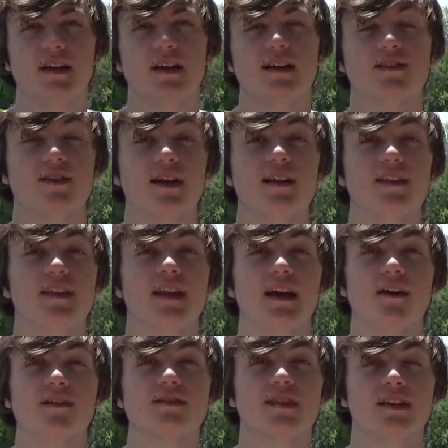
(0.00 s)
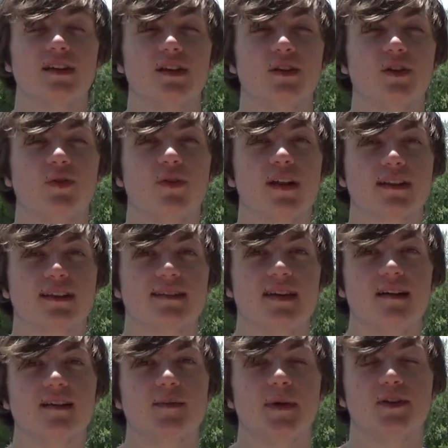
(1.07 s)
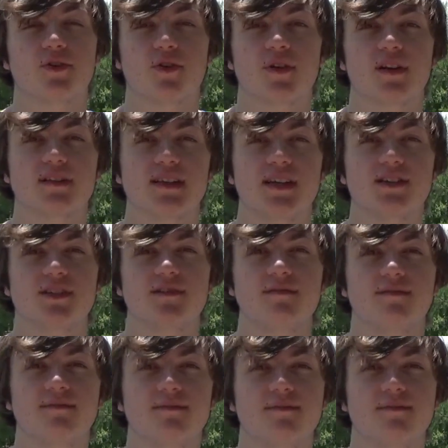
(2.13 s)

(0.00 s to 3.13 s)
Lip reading: Is there anything else that you would like to tell us about your organization?